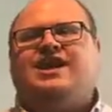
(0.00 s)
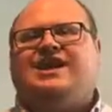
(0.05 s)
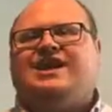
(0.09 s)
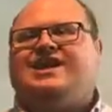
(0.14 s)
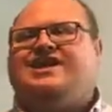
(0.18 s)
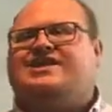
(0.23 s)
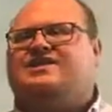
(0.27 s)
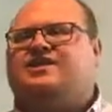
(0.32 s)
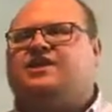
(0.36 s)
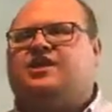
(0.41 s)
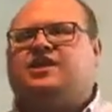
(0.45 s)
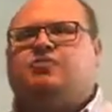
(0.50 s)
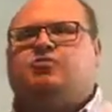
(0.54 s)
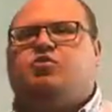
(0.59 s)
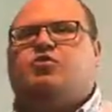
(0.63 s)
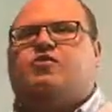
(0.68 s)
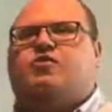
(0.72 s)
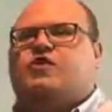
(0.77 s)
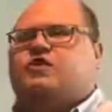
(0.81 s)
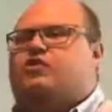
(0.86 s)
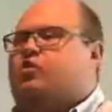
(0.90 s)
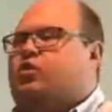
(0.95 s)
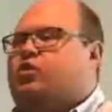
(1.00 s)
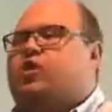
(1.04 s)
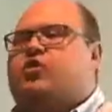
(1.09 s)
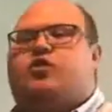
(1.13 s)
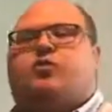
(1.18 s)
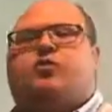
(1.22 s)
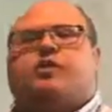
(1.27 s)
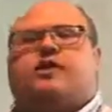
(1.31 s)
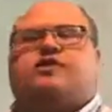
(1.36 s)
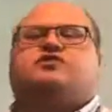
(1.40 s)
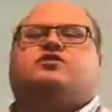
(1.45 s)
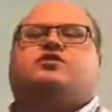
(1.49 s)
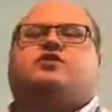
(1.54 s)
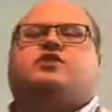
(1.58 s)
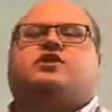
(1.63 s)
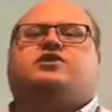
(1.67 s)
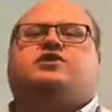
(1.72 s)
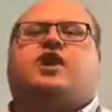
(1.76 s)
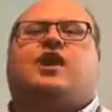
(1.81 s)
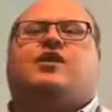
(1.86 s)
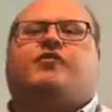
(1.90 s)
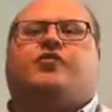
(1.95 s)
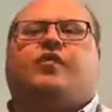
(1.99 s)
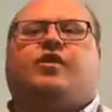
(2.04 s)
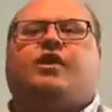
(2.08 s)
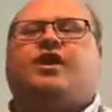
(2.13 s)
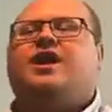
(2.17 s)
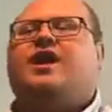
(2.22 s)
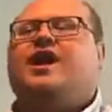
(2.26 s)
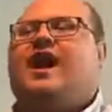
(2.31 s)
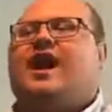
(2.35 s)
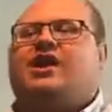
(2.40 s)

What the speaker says: easily move it to another place within the software,